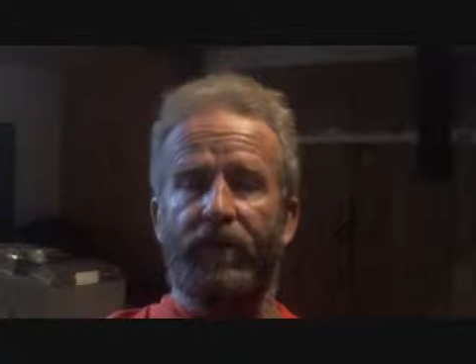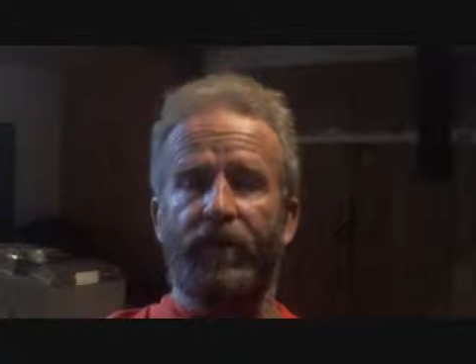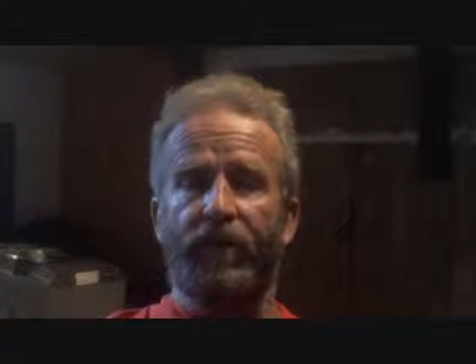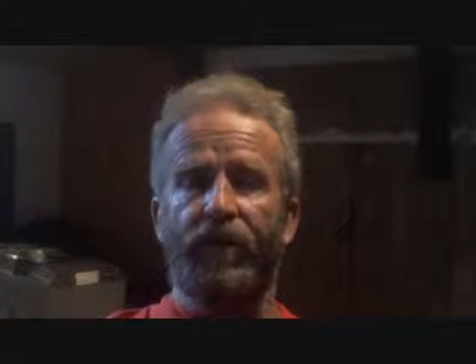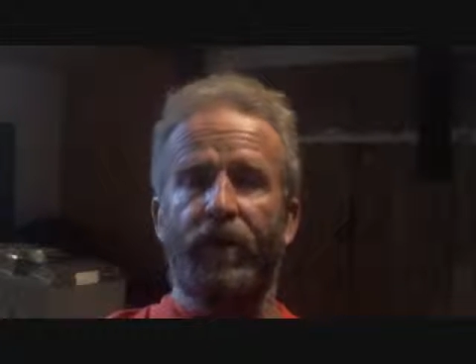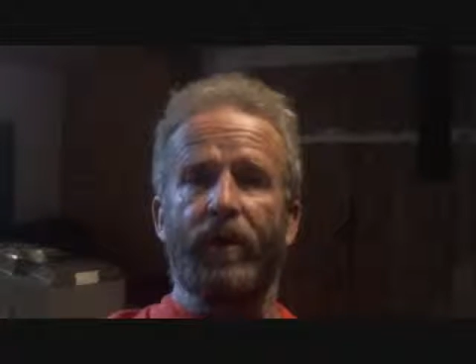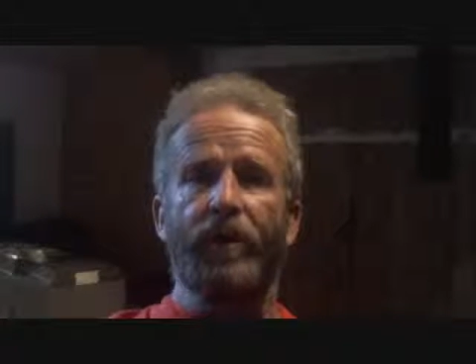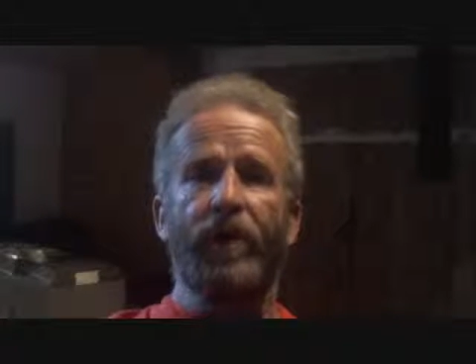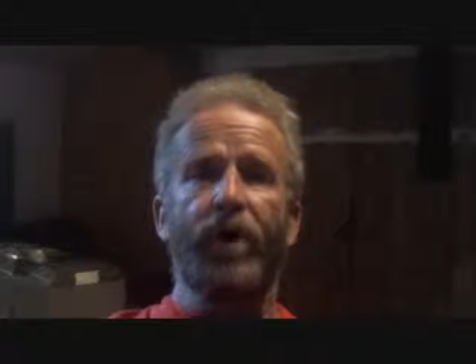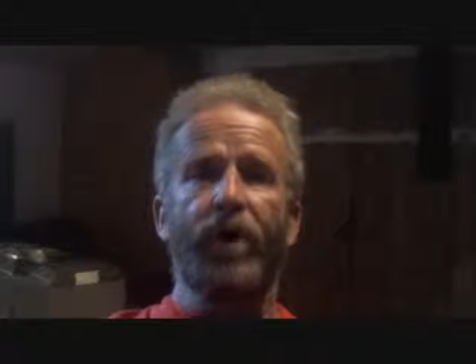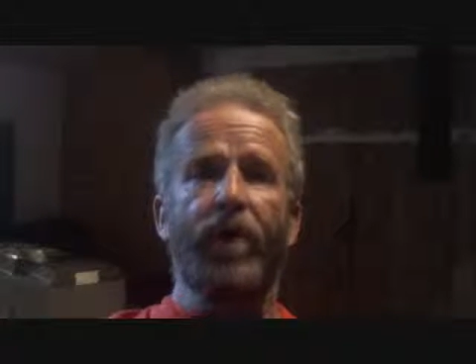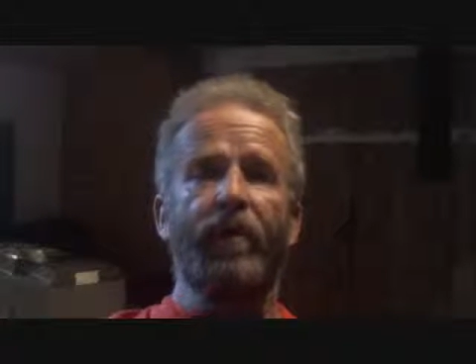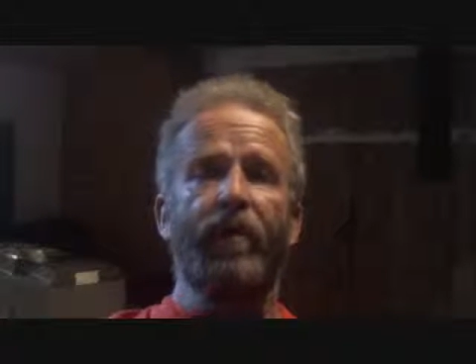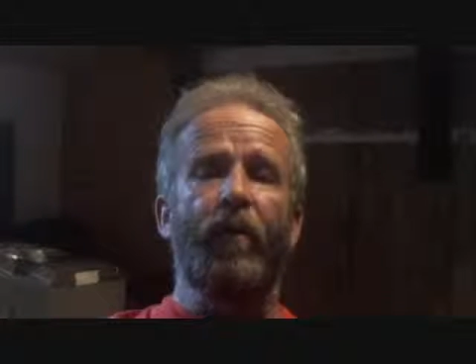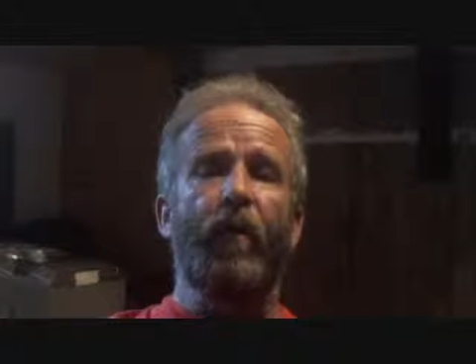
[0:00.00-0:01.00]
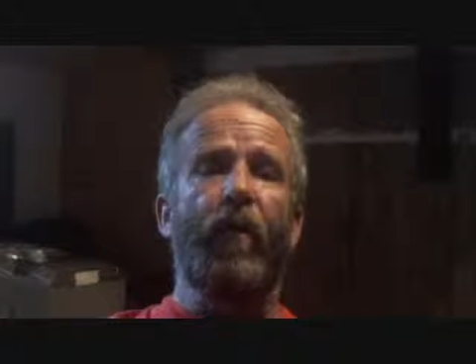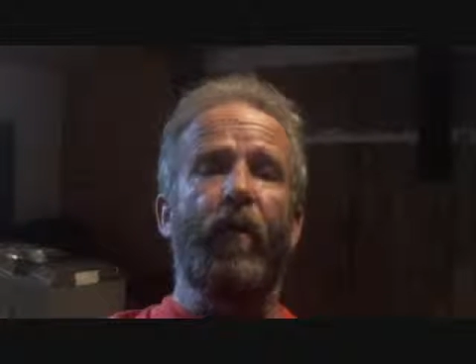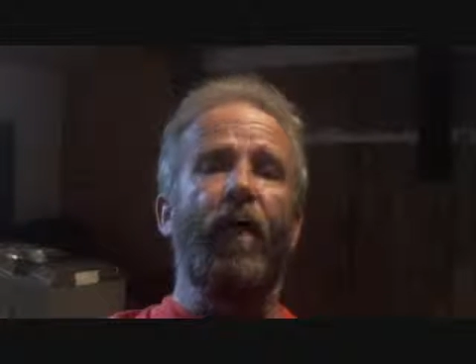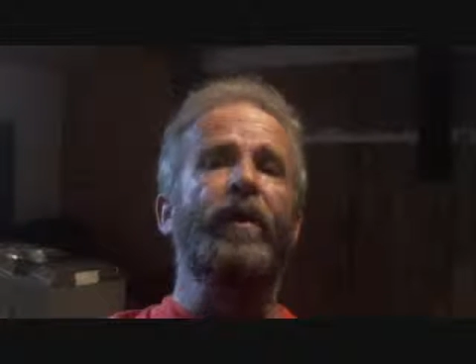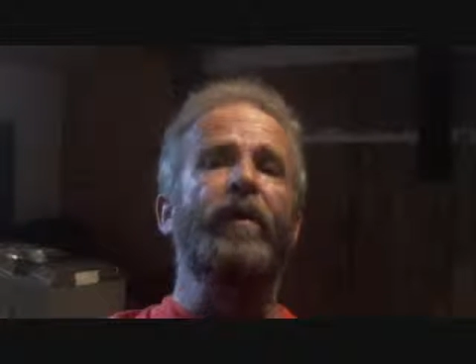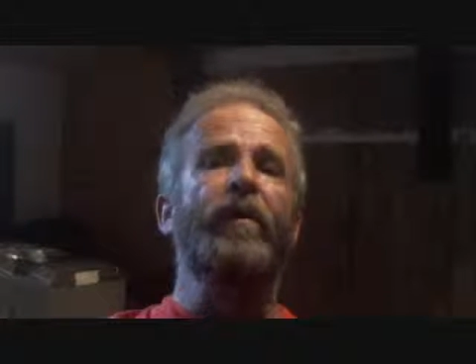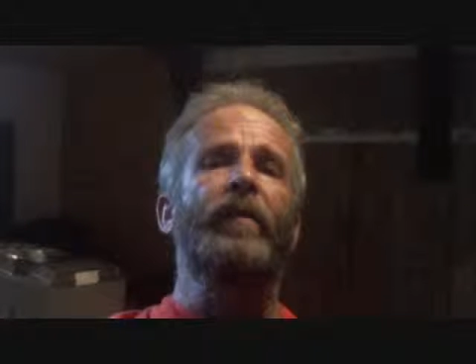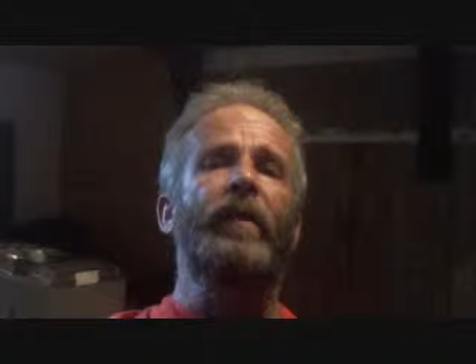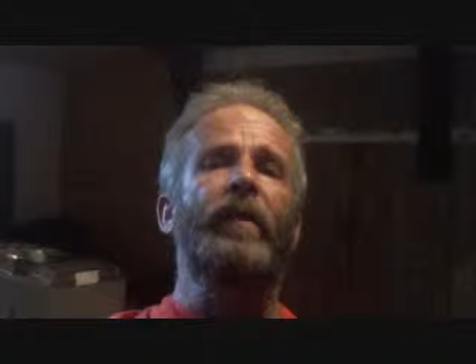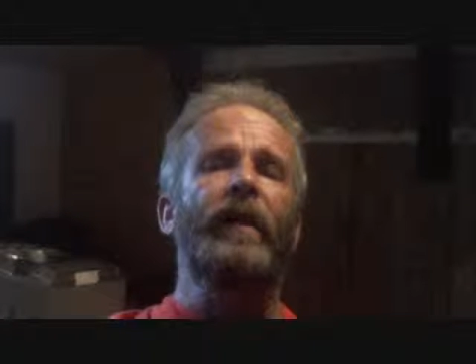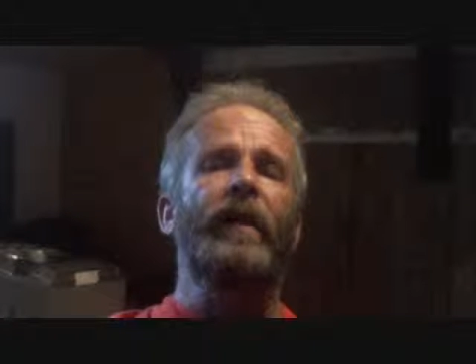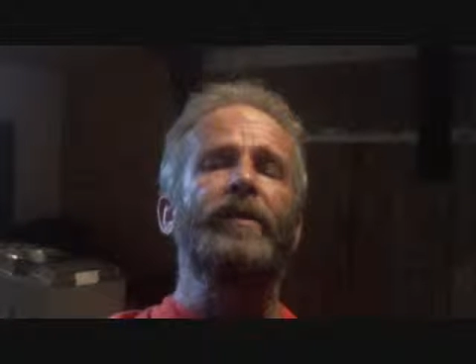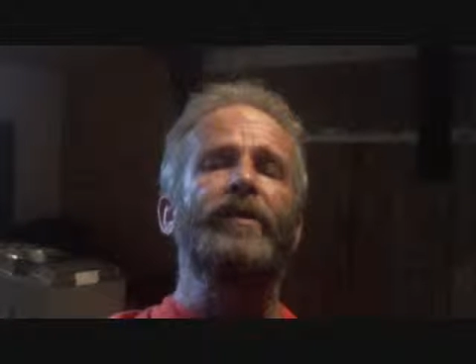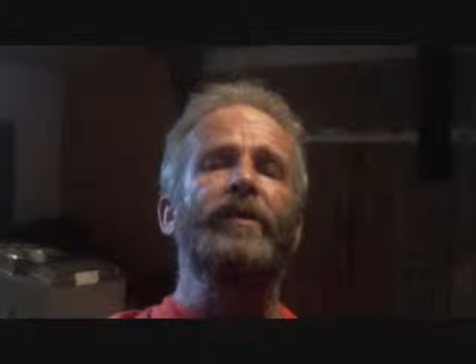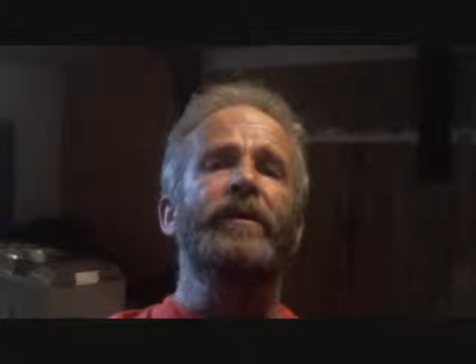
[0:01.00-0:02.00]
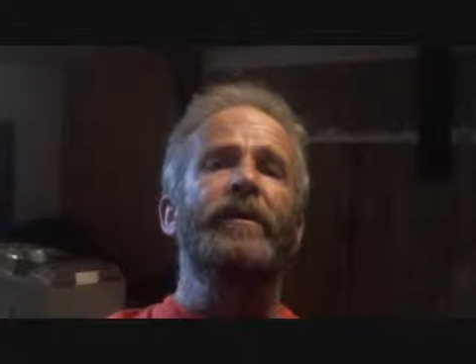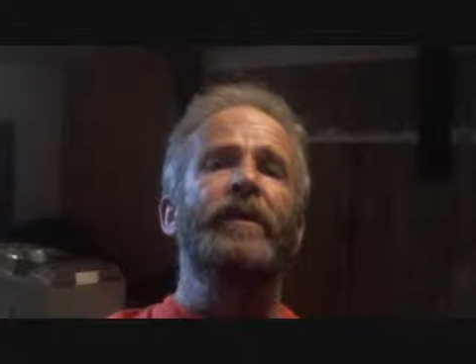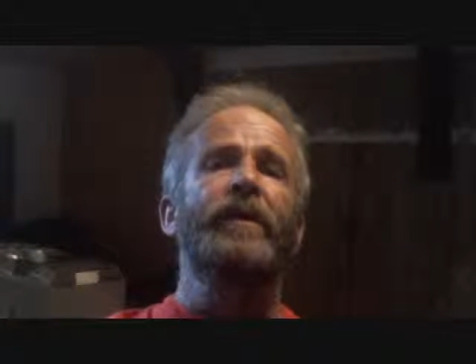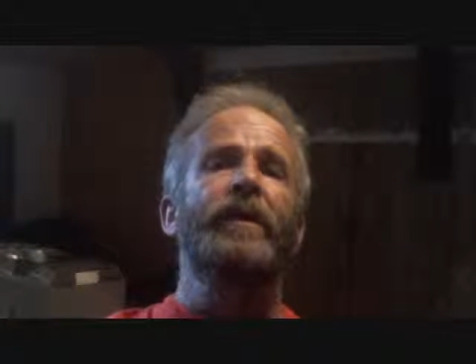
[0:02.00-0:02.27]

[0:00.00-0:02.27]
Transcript: George Herbert Walker Bush